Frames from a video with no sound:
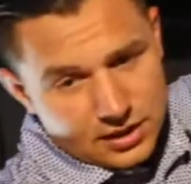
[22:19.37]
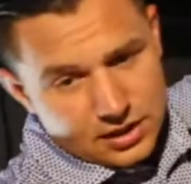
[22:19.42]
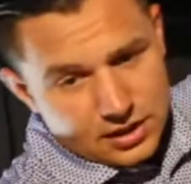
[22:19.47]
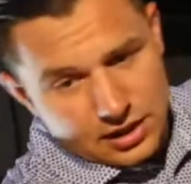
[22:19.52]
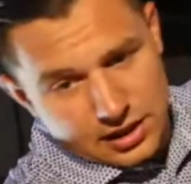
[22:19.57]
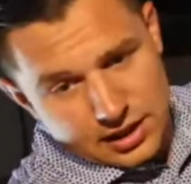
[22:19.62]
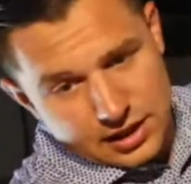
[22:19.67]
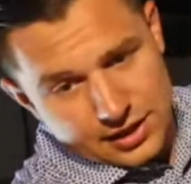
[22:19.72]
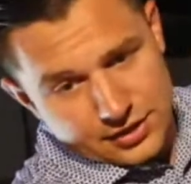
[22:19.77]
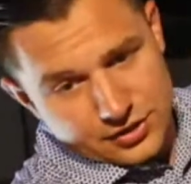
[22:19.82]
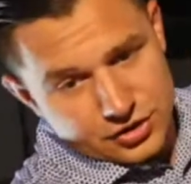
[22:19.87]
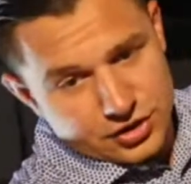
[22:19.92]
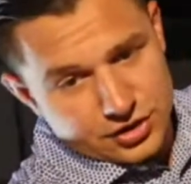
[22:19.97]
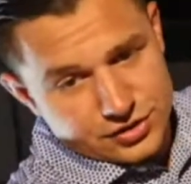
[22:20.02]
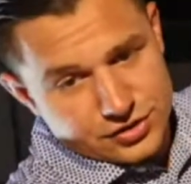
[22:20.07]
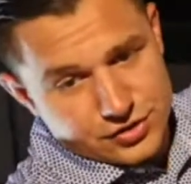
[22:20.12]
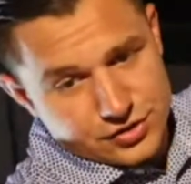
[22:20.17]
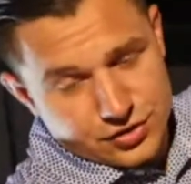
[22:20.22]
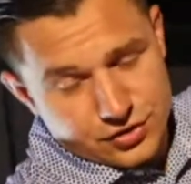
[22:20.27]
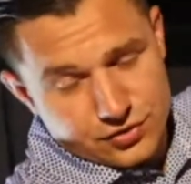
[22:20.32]
You
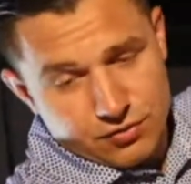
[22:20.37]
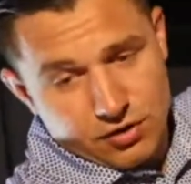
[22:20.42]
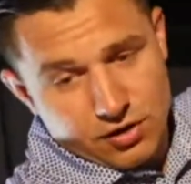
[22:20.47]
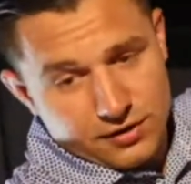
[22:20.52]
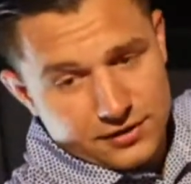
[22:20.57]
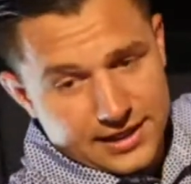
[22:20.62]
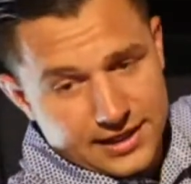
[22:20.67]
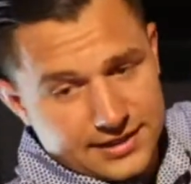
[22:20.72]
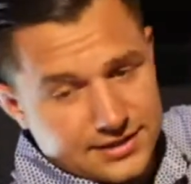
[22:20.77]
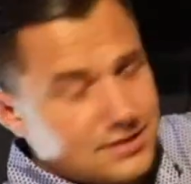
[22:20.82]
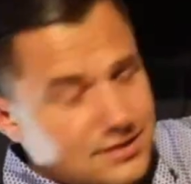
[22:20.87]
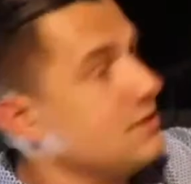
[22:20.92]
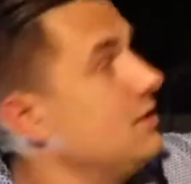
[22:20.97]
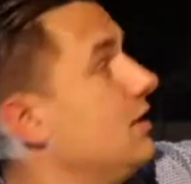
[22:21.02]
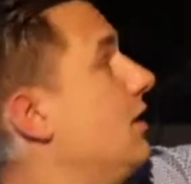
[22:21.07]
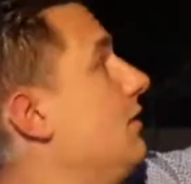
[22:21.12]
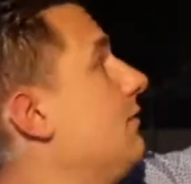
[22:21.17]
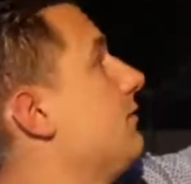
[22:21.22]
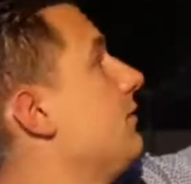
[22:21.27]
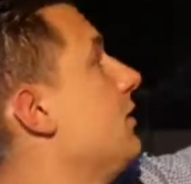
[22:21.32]
can do all that
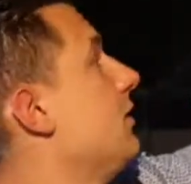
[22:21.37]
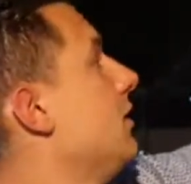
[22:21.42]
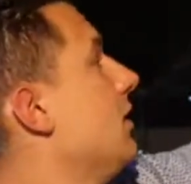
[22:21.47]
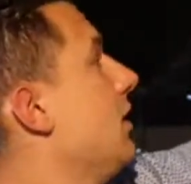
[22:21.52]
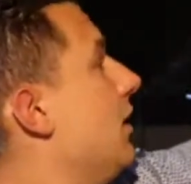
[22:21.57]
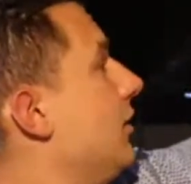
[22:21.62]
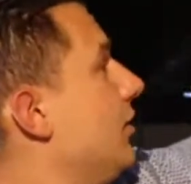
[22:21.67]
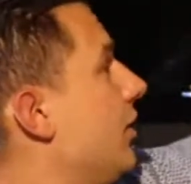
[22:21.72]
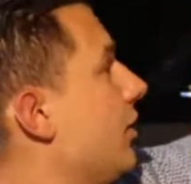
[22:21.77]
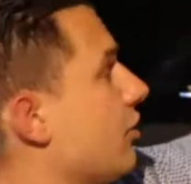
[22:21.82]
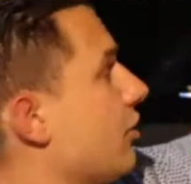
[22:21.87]
stuff. Another